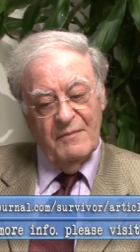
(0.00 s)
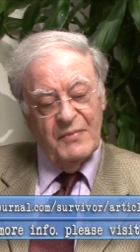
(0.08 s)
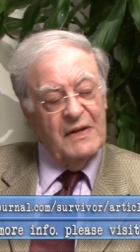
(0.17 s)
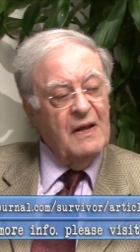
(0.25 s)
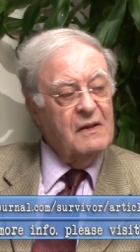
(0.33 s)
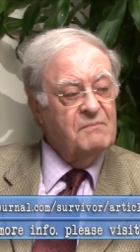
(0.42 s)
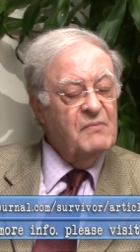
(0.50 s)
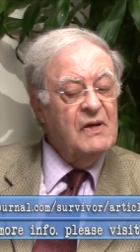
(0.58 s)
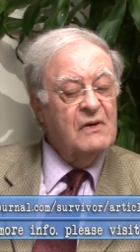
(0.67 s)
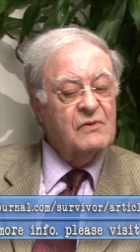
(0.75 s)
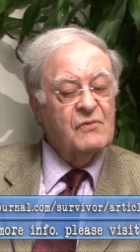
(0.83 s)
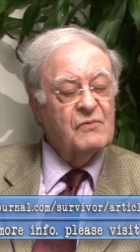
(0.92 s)
But I'm
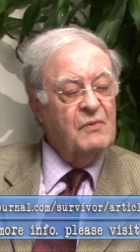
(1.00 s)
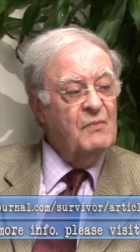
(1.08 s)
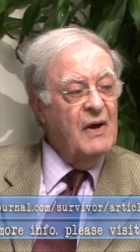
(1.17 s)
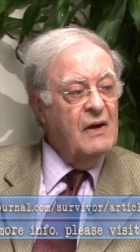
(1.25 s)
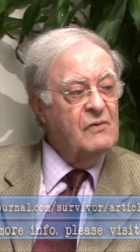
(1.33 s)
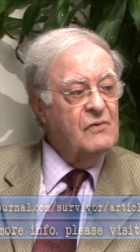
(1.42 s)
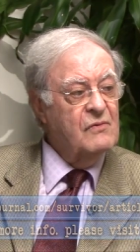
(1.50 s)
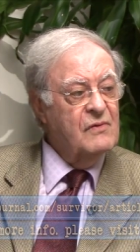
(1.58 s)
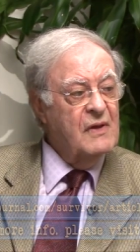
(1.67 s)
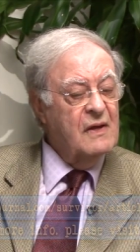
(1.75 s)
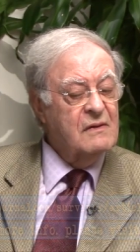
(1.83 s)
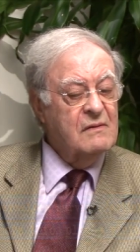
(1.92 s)
here to remind you
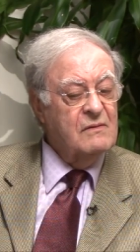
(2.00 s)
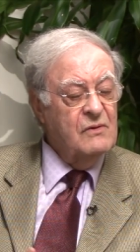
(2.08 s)
that